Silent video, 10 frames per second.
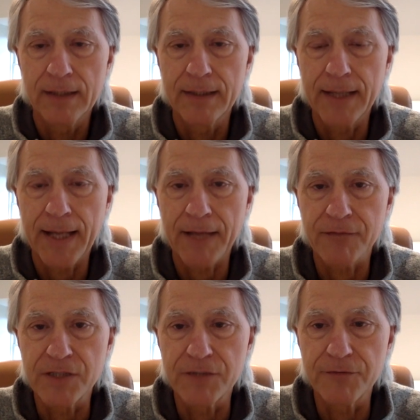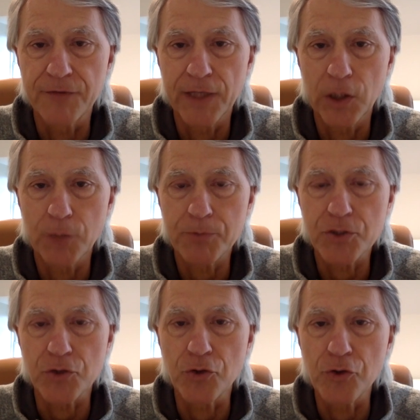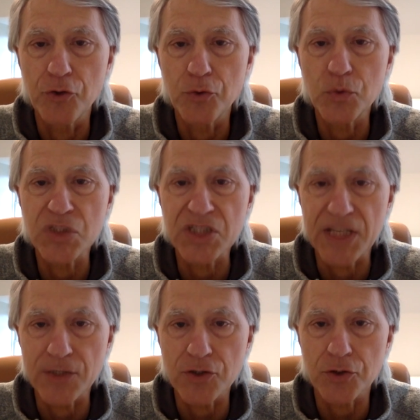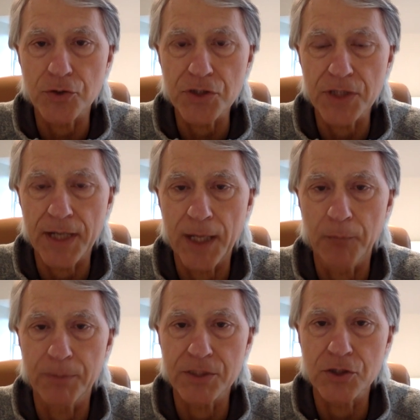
that have developed new sensors that help us